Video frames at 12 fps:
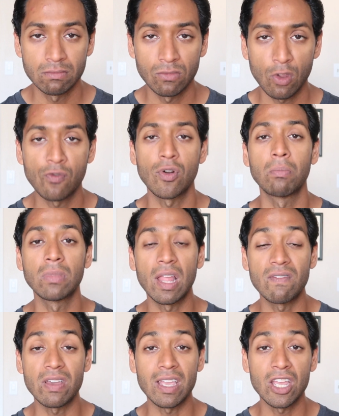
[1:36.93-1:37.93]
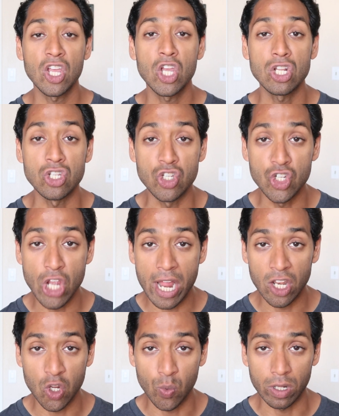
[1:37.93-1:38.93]
from living
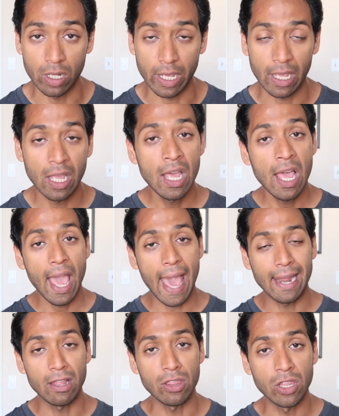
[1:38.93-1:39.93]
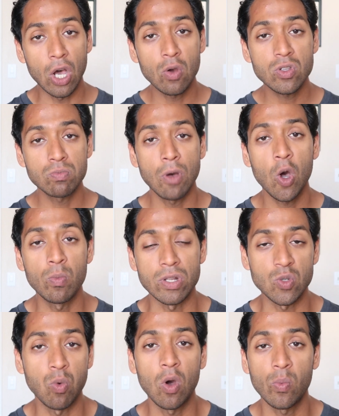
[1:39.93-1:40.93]
genuinely. And in those
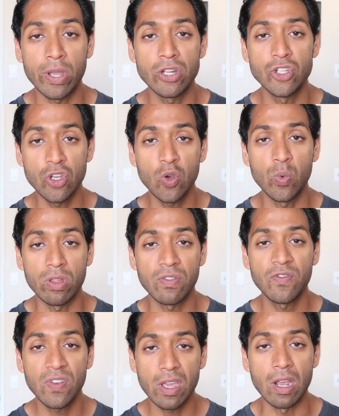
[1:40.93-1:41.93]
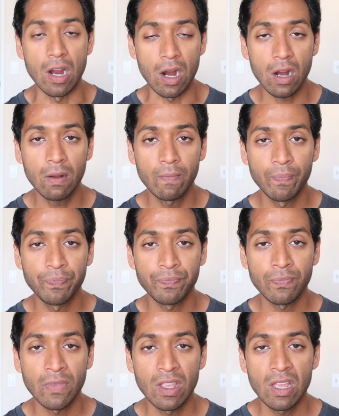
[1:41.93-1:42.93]
moments, what we do with fear
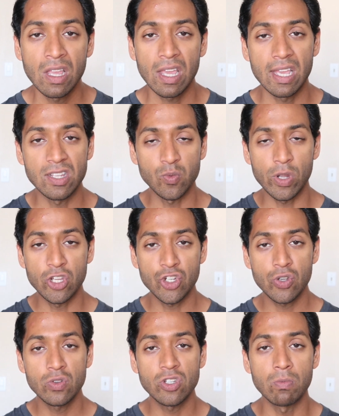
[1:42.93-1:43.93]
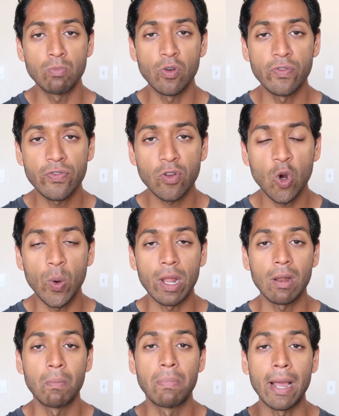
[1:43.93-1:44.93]
is we choose to move through
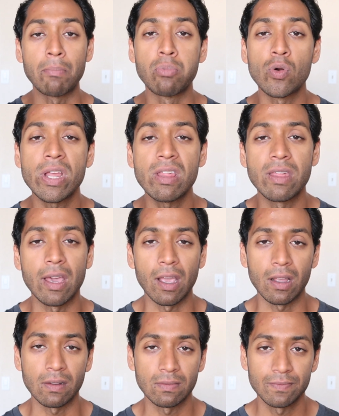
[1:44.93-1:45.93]
it by breathing.